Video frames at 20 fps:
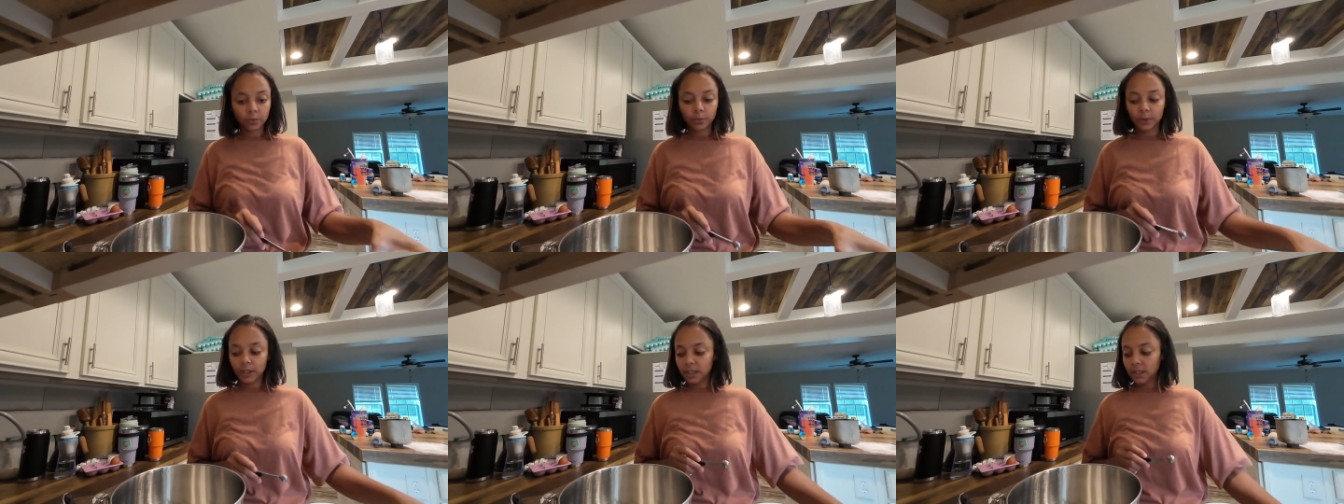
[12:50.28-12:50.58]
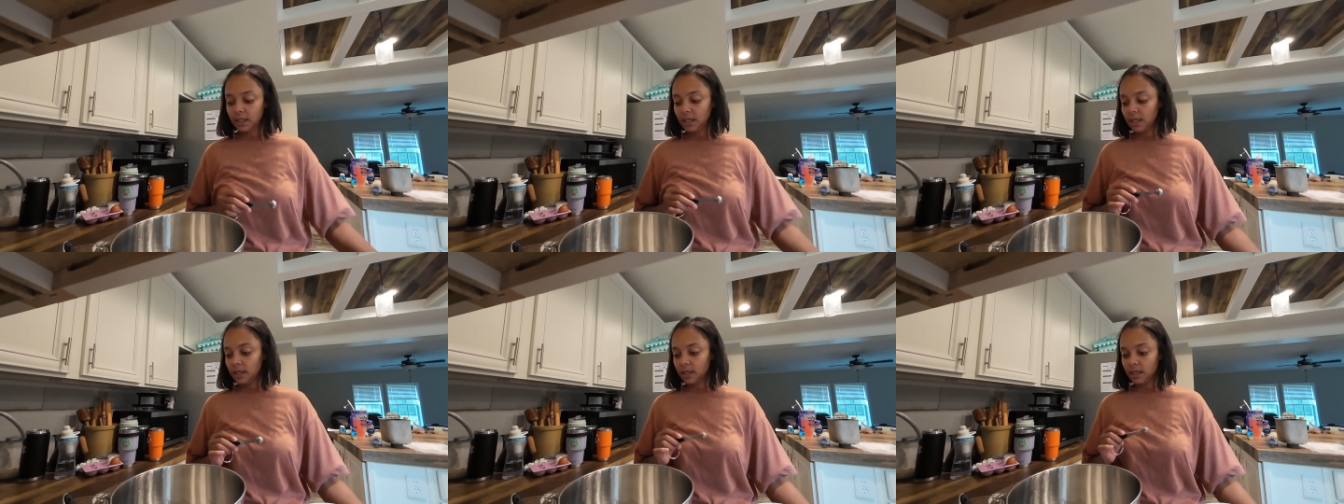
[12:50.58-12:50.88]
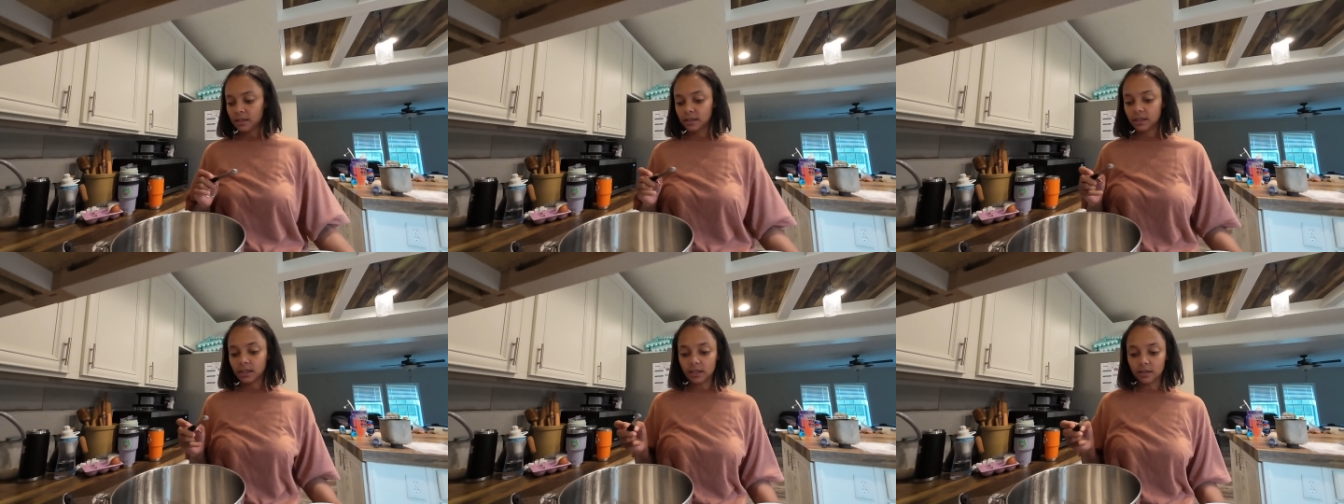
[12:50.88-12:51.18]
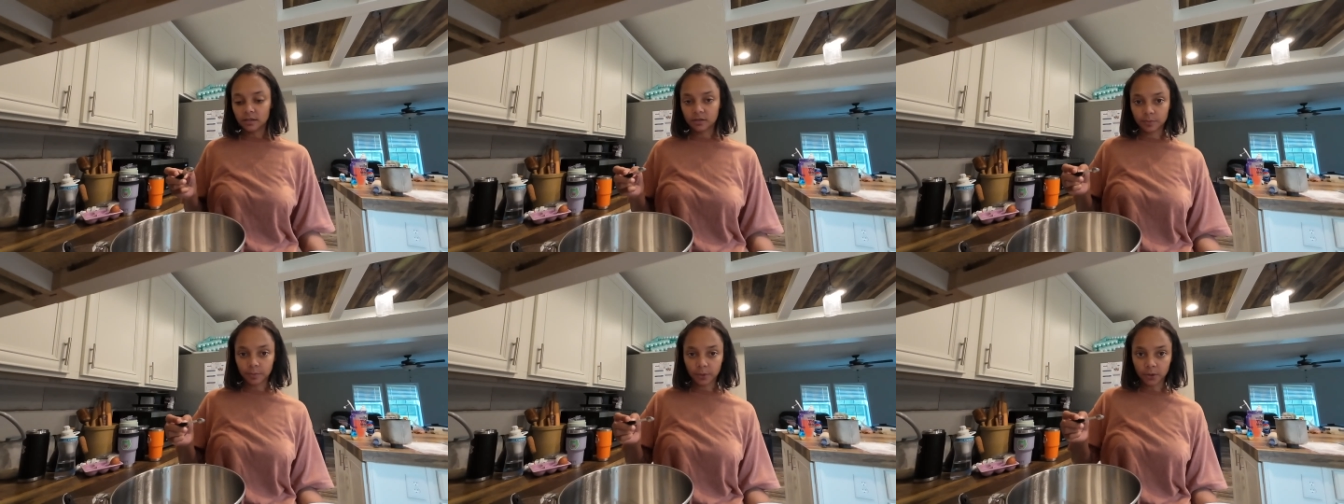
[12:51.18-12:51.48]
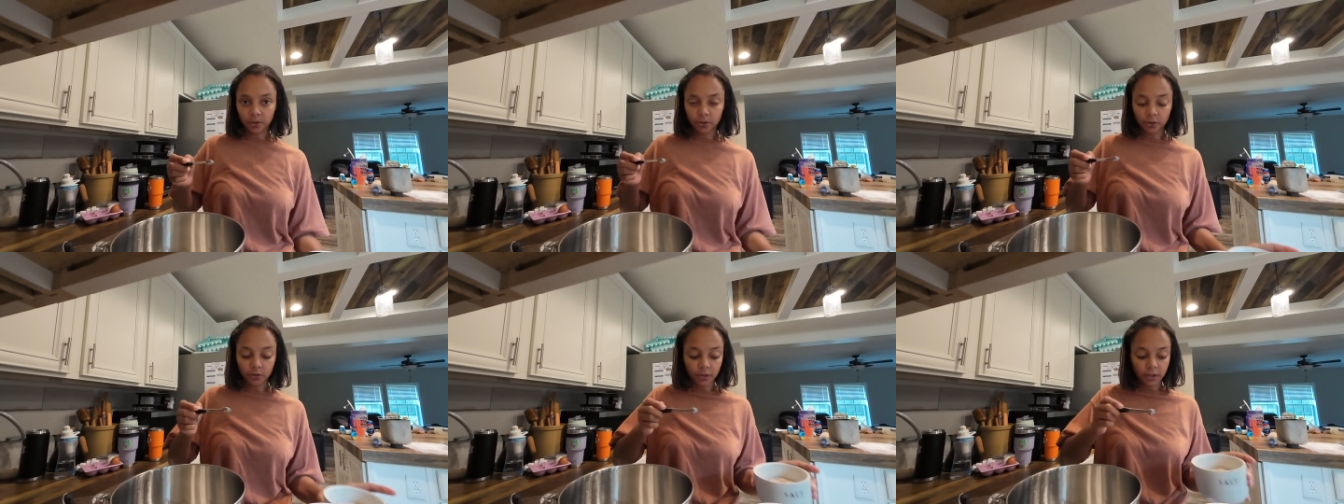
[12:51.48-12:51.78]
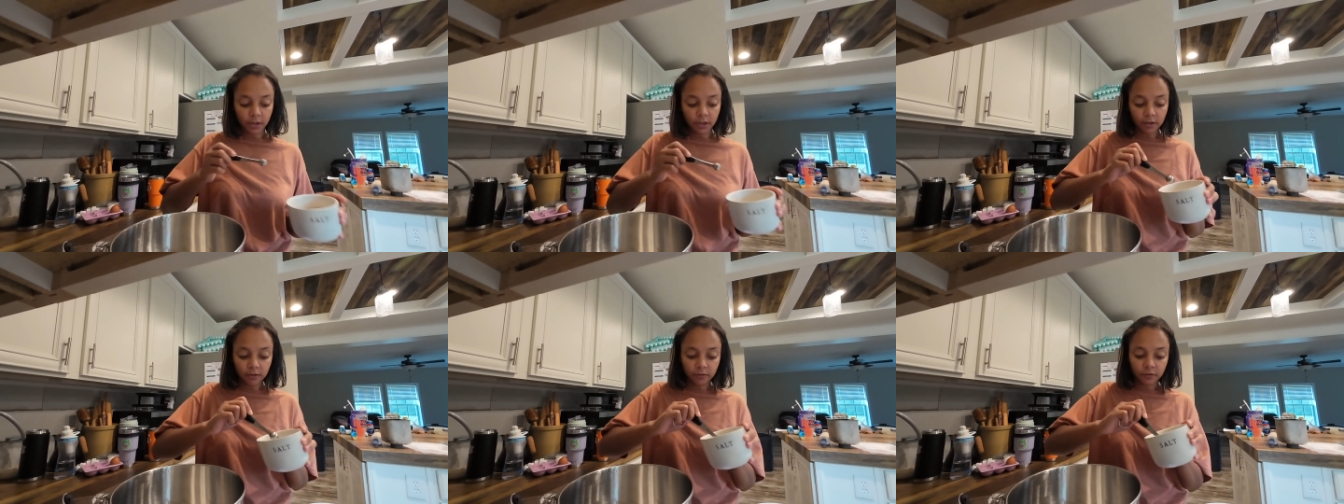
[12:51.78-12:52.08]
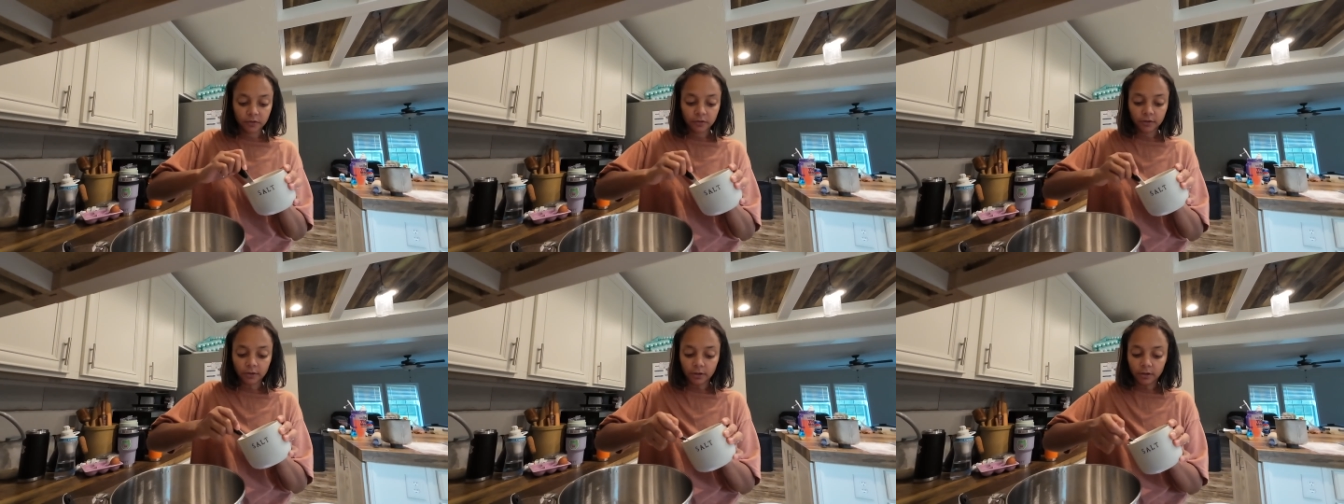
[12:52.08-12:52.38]
we need a teaspoon of
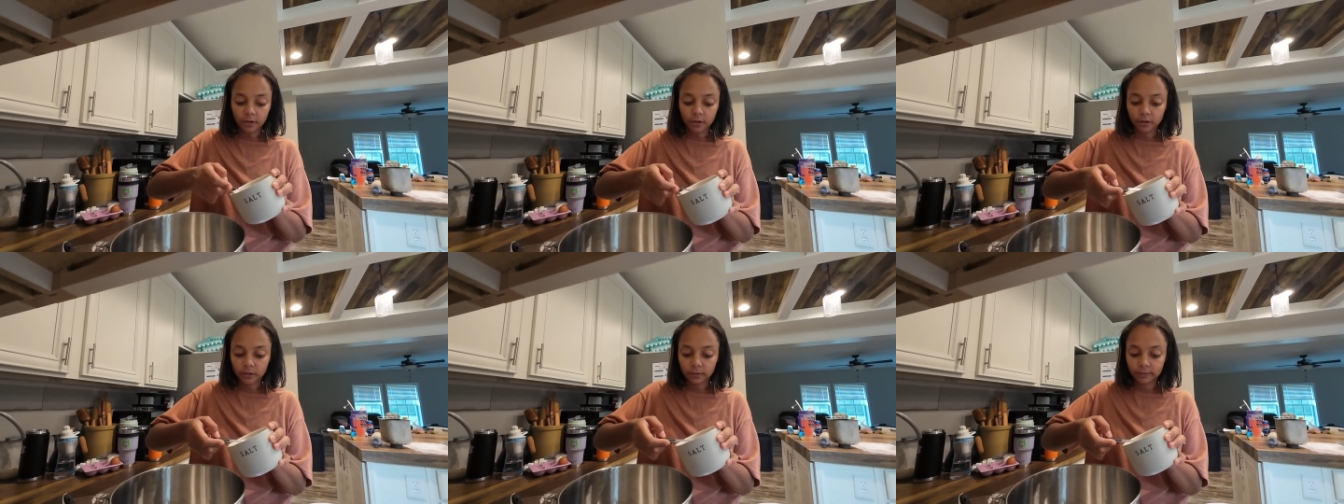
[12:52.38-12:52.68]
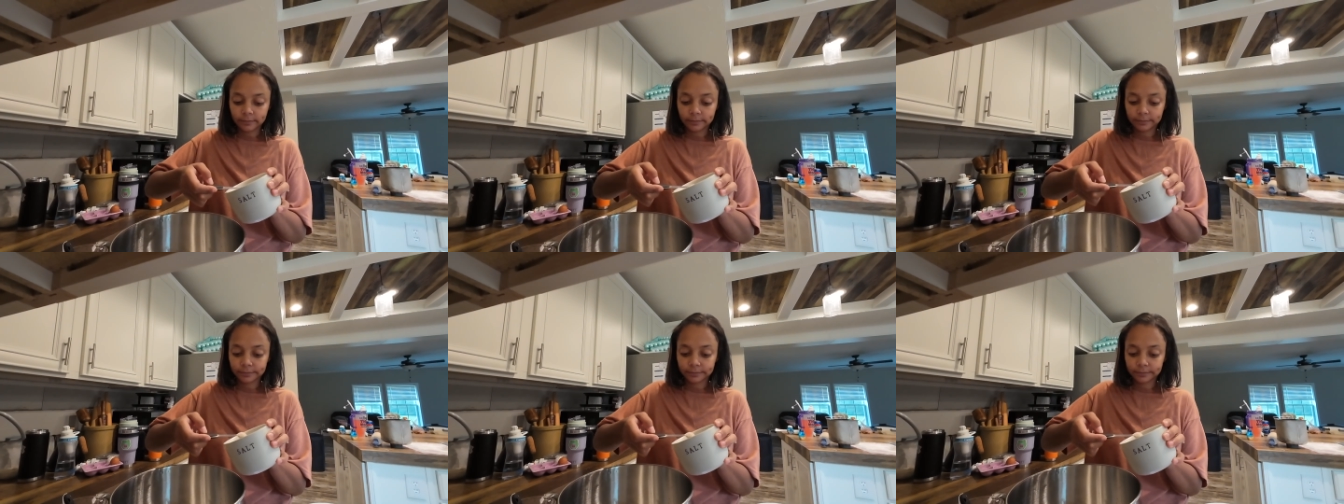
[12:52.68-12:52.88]
salt.